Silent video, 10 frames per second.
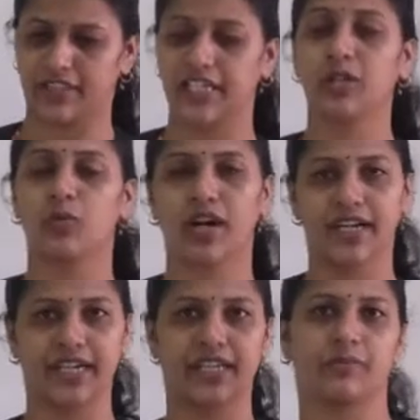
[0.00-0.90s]
The
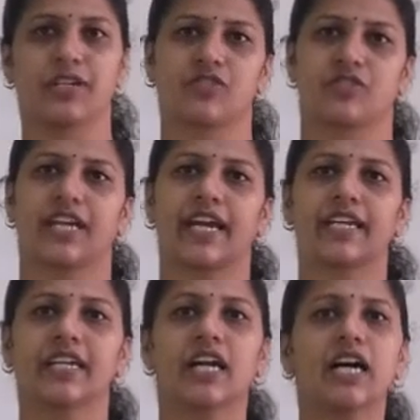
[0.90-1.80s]
inverted image we get
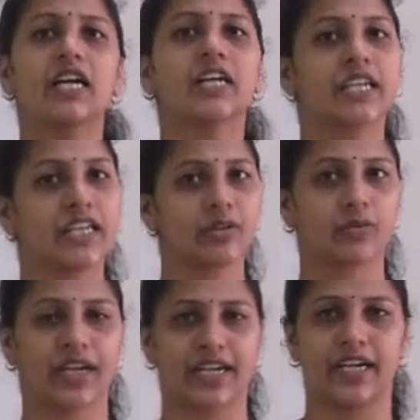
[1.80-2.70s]
here,
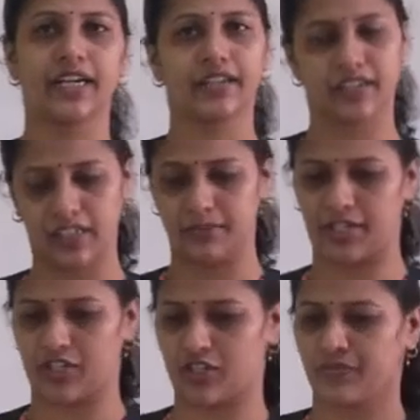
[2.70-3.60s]
inverted
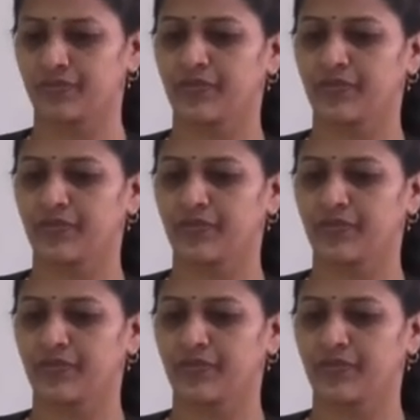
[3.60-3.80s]
image.